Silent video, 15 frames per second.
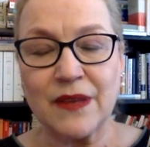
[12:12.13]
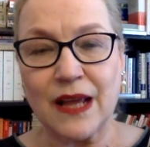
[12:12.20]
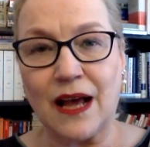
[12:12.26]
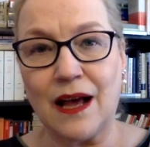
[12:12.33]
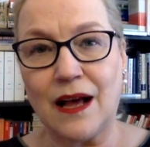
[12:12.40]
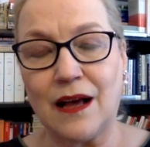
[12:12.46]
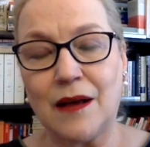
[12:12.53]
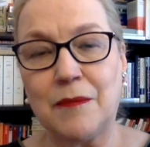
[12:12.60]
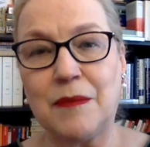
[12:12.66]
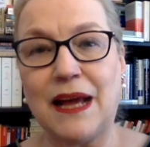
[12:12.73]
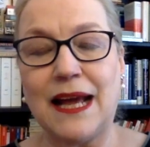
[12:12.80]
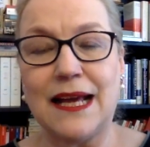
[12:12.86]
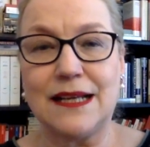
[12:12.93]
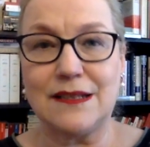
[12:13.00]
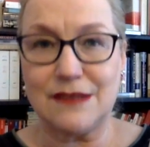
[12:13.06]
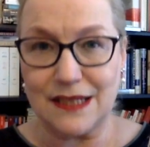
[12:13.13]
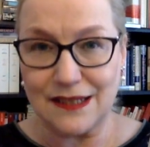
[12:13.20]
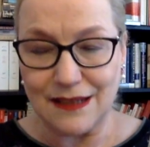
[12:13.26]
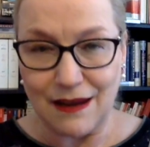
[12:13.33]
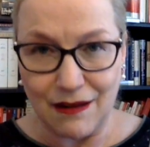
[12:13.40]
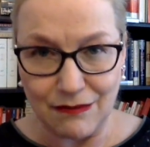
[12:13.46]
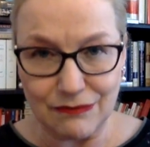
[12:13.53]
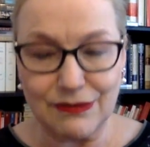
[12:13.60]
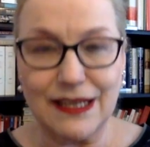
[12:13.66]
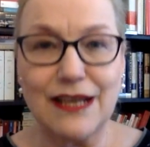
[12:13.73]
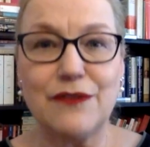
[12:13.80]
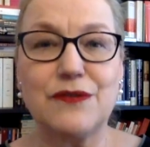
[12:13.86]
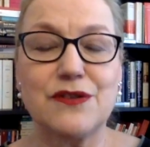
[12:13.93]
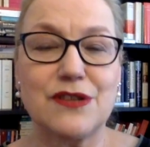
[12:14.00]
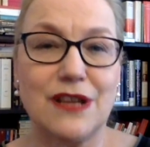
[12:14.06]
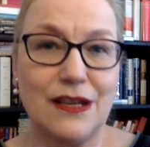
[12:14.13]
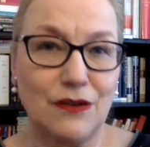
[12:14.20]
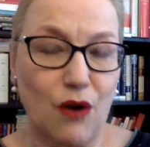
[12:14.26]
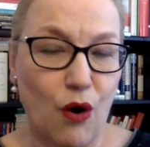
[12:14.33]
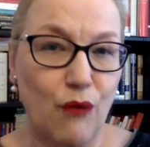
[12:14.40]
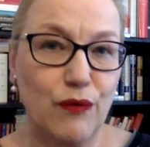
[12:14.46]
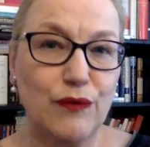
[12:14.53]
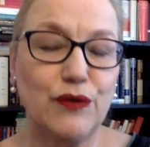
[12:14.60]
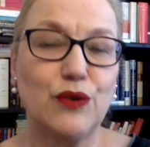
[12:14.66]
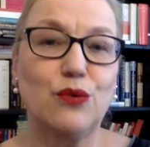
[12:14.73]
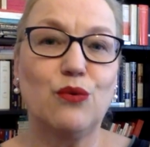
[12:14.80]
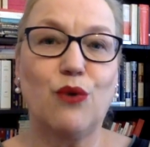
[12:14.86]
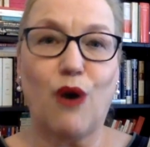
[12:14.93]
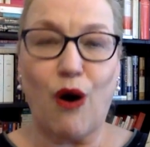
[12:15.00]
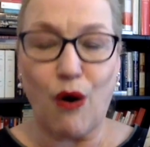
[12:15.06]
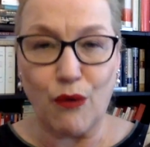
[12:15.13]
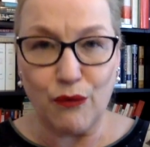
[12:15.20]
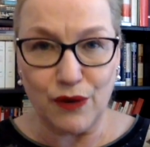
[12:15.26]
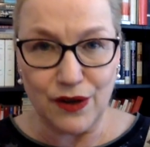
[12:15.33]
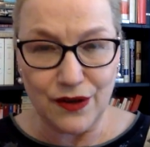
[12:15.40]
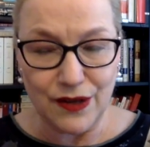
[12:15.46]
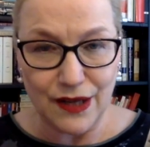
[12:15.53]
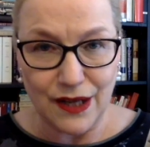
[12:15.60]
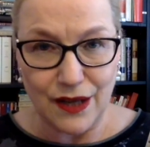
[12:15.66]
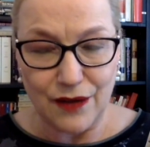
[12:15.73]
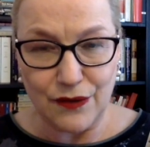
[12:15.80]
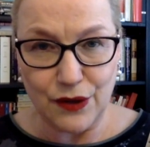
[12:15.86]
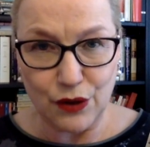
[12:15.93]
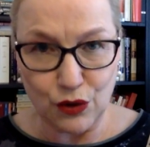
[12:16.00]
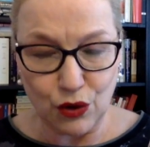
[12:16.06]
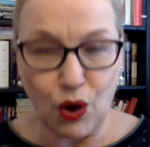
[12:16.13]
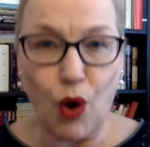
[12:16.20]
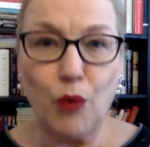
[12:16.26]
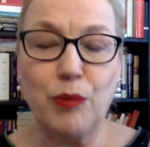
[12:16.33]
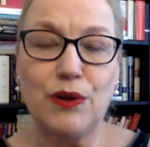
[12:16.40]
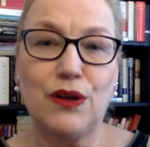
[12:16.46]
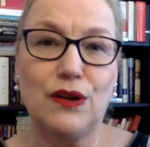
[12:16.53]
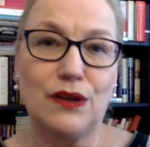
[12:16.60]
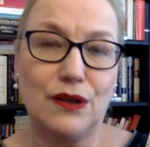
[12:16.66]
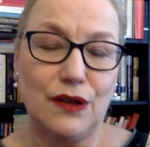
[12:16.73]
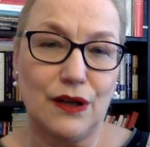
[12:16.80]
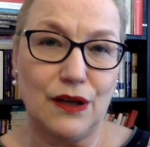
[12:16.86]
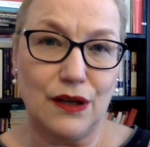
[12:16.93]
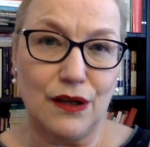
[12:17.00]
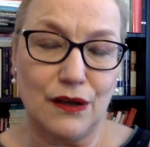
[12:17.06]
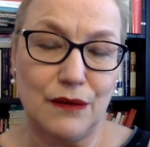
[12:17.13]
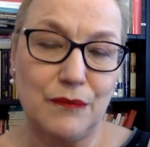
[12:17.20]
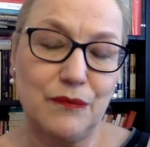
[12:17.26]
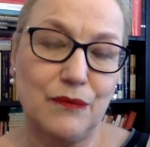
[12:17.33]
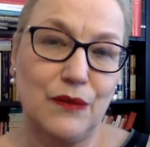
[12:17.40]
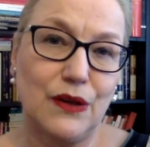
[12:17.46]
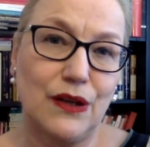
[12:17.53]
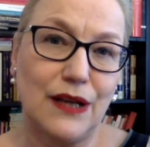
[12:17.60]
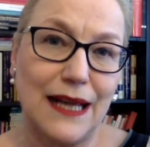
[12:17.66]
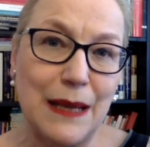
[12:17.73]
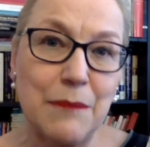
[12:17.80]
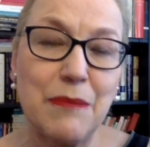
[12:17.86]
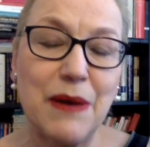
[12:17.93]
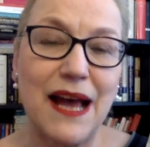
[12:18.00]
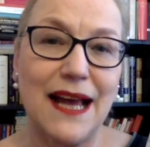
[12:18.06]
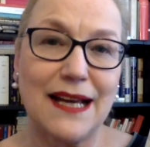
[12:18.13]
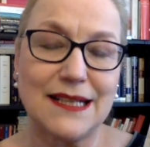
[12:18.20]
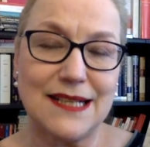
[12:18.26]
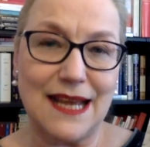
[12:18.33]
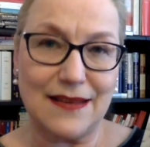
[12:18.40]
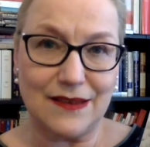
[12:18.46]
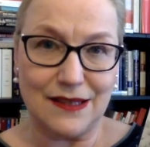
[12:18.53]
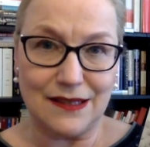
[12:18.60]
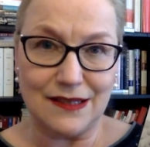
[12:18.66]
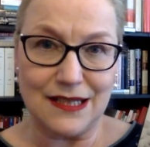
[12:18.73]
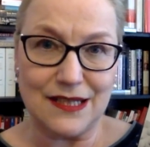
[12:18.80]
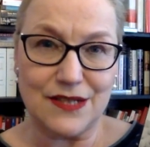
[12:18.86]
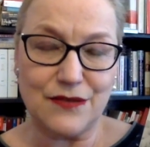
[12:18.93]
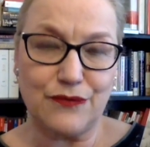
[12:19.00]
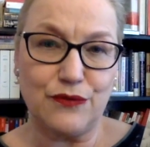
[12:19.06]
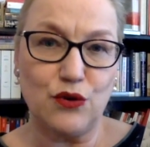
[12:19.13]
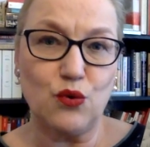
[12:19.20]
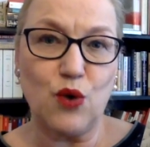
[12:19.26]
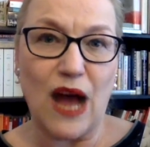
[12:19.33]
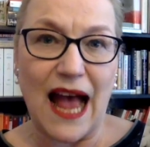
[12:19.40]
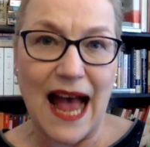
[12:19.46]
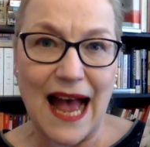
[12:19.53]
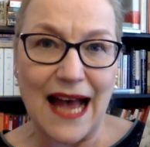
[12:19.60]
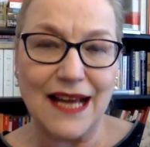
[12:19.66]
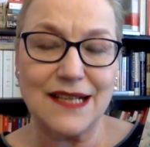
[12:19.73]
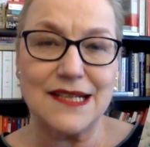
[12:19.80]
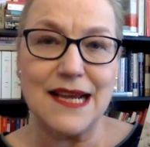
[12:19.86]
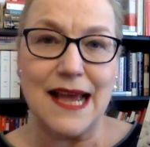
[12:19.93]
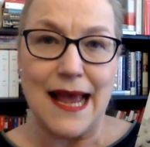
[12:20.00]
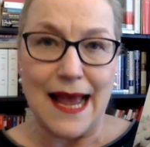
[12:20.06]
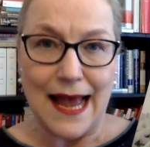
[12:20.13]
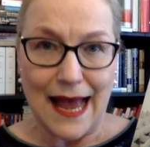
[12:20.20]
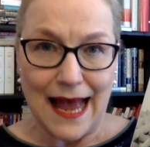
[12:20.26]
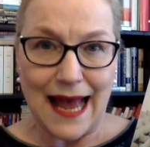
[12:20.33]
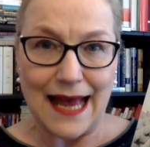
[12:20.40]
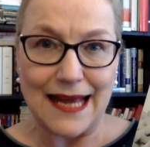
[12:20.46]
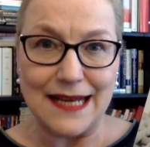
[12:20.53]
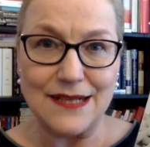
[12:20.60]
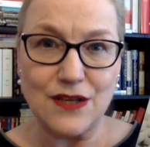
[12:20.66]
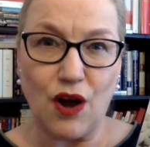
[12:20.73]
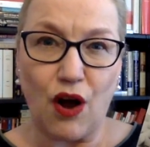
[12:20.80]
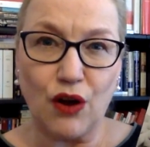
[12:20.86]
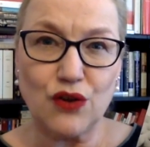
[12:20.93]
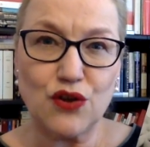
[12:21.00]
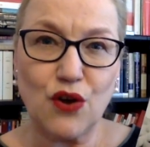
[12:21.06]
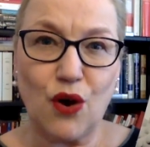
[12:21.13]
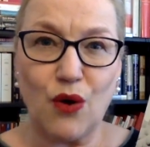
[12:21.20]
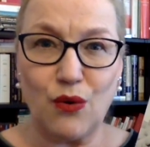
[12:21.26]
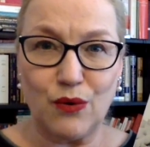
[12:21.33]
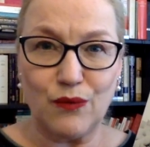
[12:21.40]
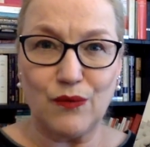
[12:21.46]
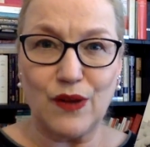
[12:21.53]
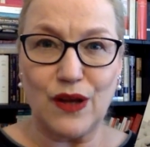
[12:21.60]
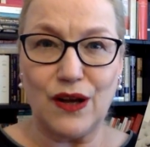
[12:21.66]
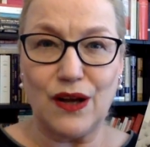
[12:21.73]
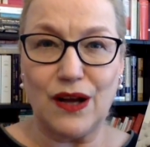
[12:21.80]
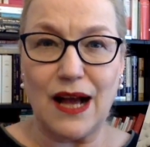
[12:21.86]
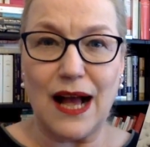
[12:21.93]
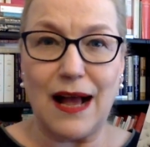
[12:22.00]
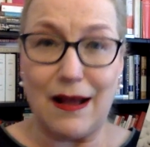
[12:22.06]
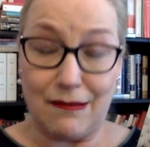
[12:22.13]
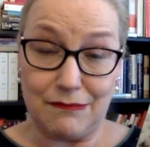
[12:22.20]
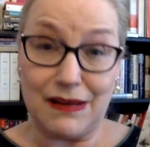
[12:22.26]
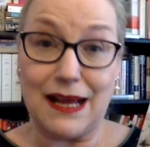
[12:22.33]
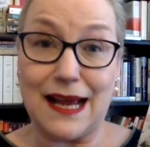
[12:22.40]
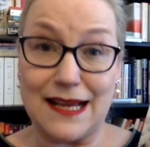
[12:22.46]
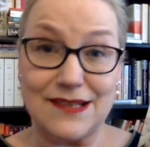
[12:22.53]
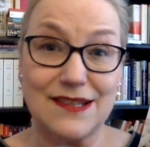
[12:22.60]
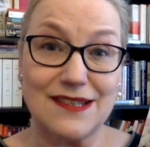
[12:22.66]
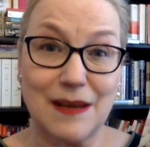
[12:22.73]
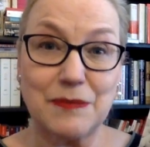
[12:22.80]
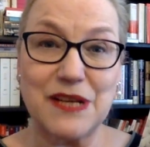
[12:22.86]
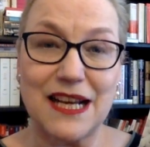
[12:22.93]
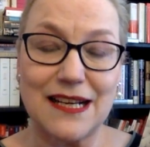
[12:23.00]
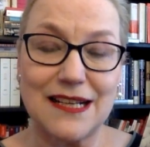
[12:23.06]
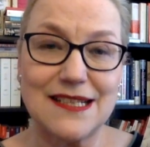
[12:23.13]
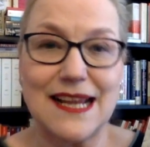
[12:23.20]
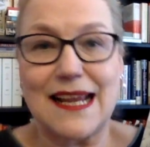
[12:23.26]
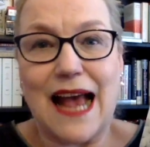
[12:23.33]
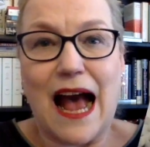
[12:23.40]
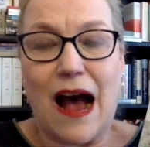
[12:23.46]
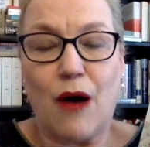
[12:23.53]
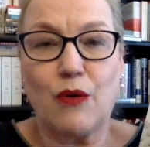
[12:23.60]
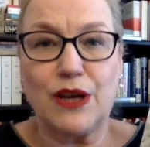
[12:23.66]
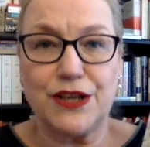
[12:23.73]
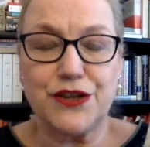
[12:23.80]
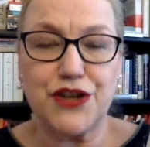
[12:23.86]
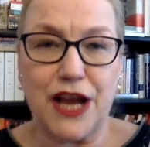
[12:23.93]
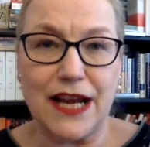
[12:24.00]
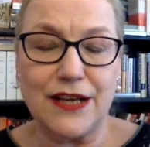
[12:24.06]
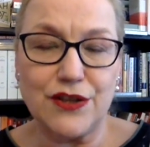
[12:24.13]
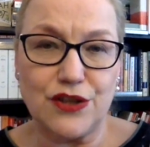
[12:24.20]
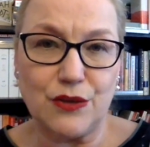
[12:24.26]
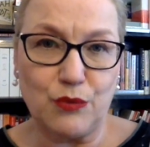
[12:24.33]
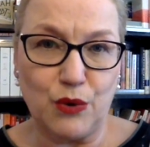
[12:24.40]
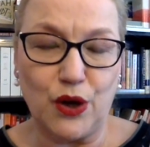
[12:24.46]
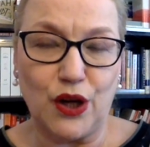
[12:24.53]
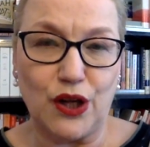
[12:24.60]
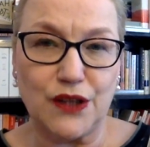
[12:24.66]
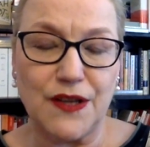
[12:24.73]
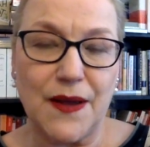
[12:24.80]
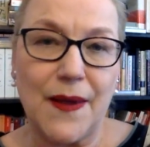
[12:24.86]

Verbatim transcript: Um, and it gives an overview over the global um, uh, impact that this flu had, and also, uh, as the subtitle said, how it changed the world.